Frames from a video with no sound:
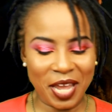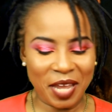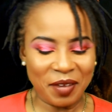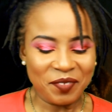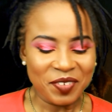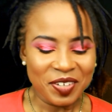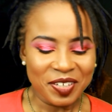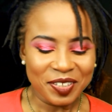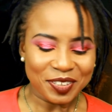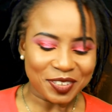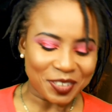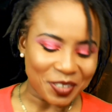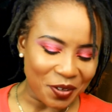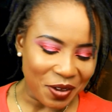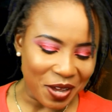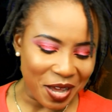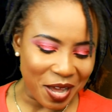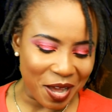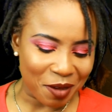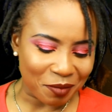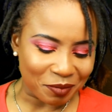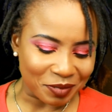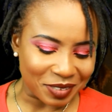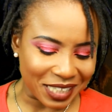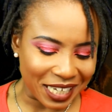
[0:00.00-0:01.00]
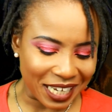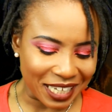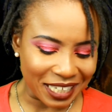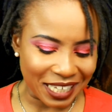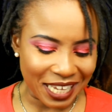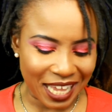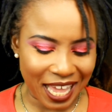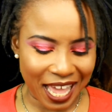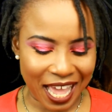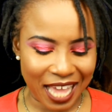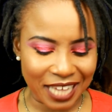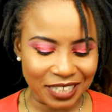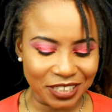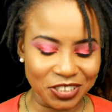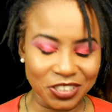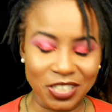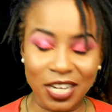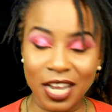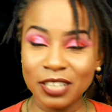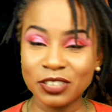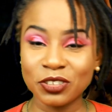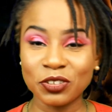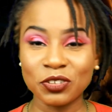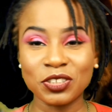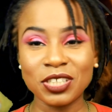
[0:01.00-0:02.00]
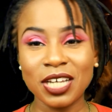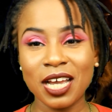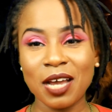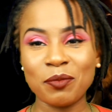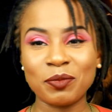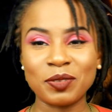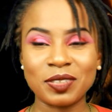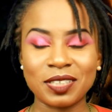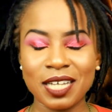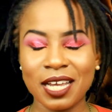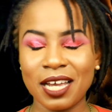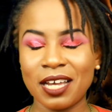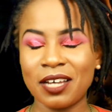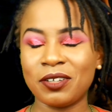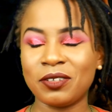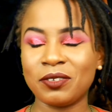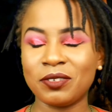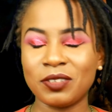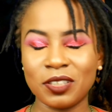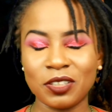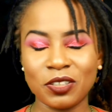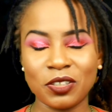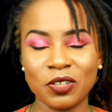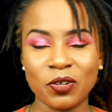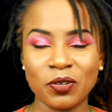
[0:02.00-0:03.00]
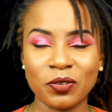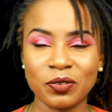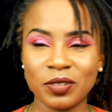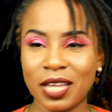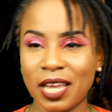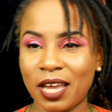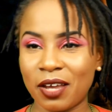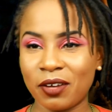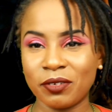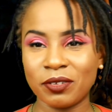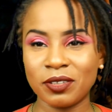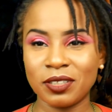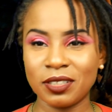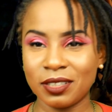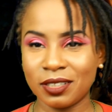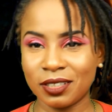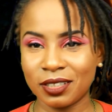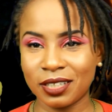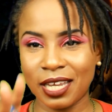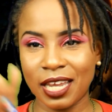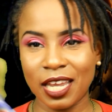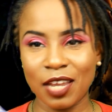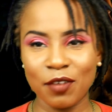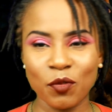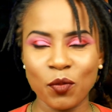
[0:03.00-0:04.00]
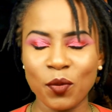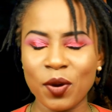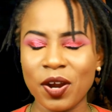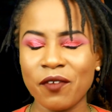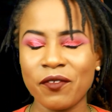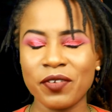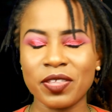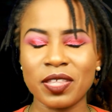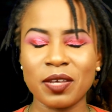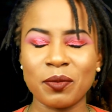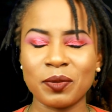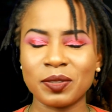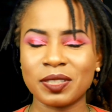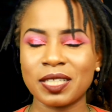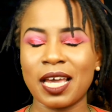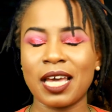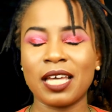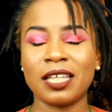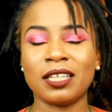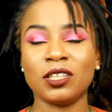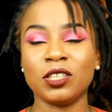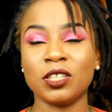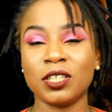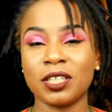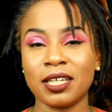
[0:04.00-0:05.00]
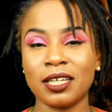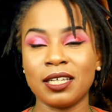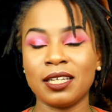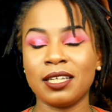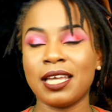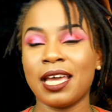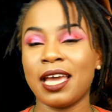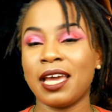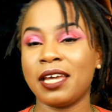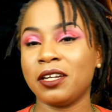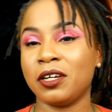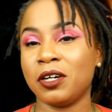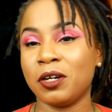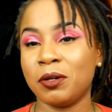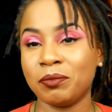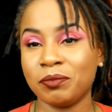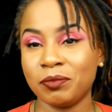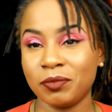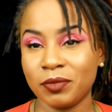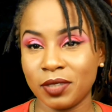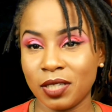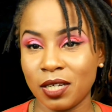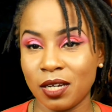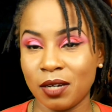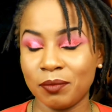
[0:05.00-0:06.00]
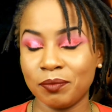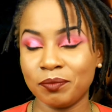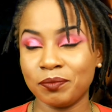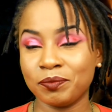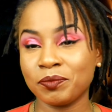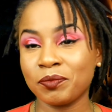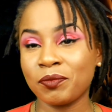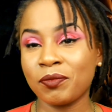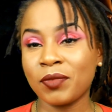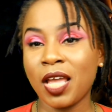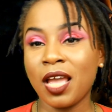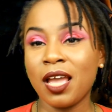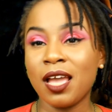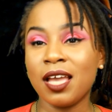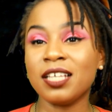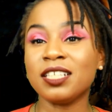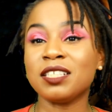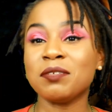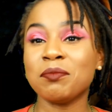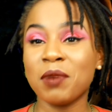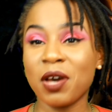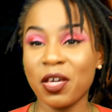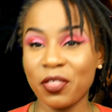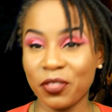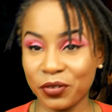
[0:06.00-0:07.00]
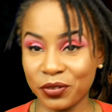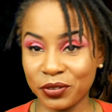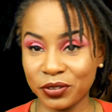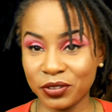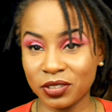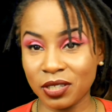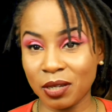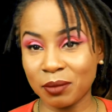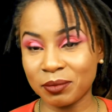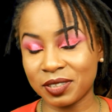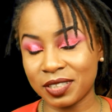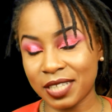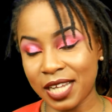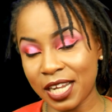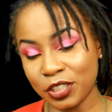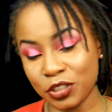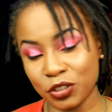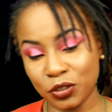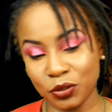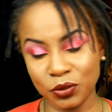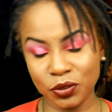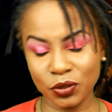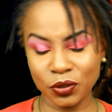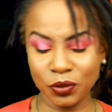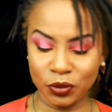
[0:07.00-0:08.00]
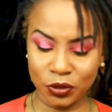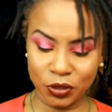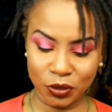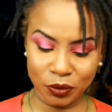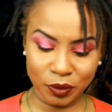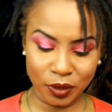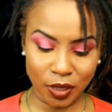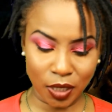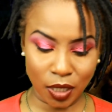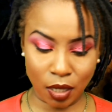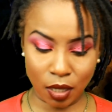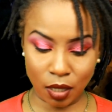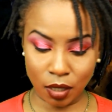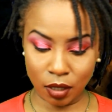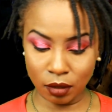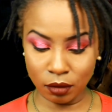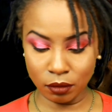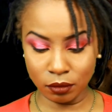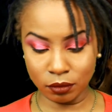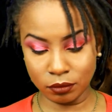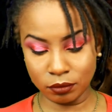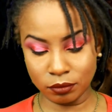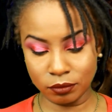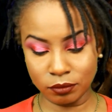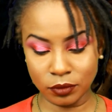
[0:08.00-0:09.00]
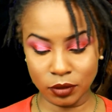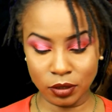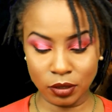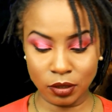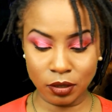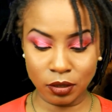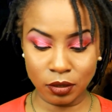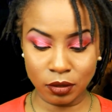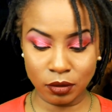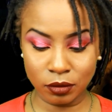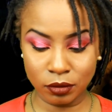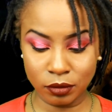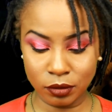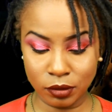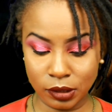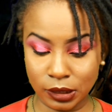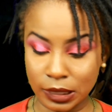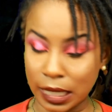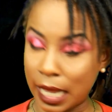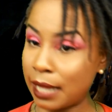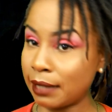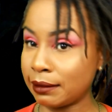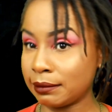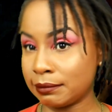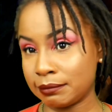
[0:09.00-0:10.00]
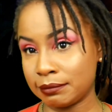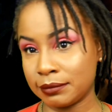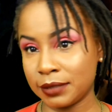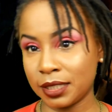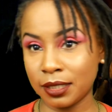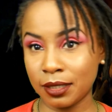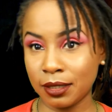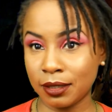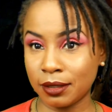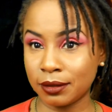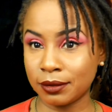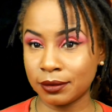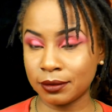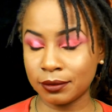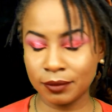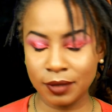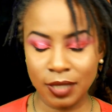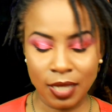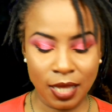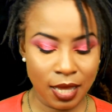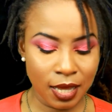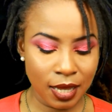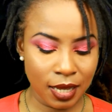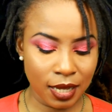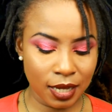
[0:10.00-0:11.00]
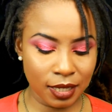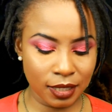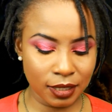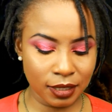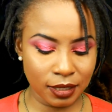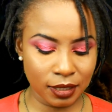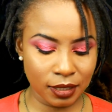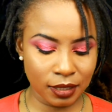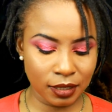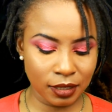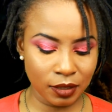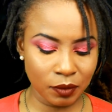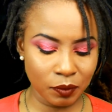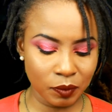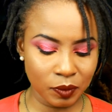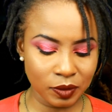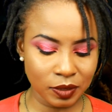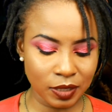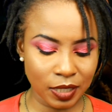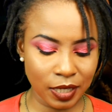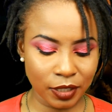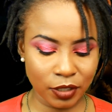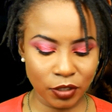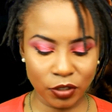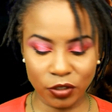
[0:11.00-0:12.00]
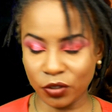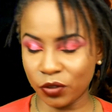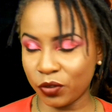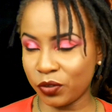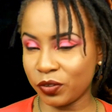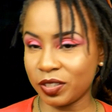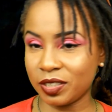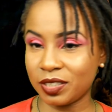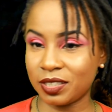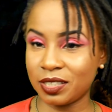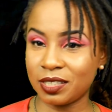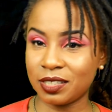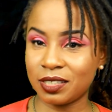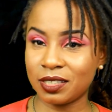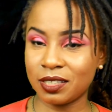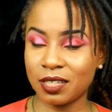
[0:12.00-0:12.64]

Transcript: okay so um danny asked john so john was down you know out in the cave wherever they was at looking at um um his mother's um, statue. So she was like, oh, you know, who's that? You know? And then he was like, you know, this